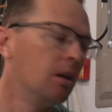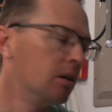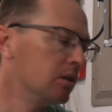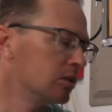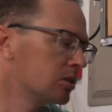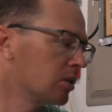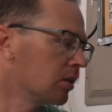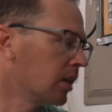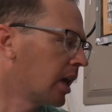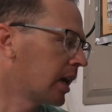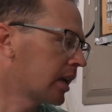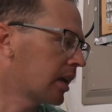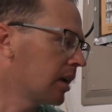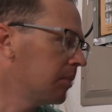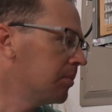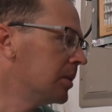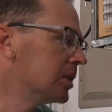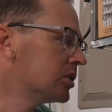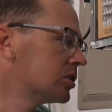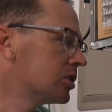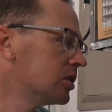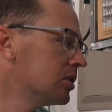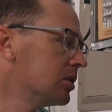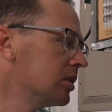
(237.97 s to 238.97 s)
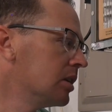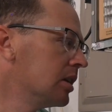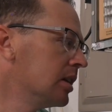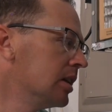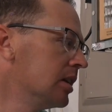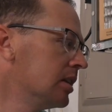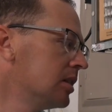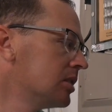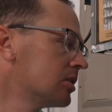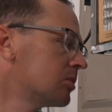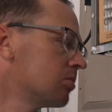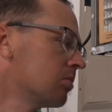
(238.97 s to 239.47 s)
So like I mentioned,
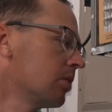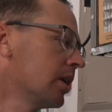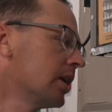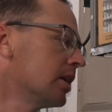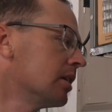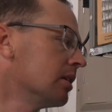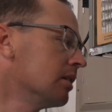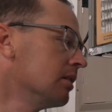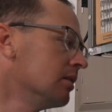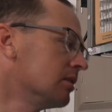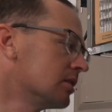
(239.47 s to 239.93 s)
it is rated,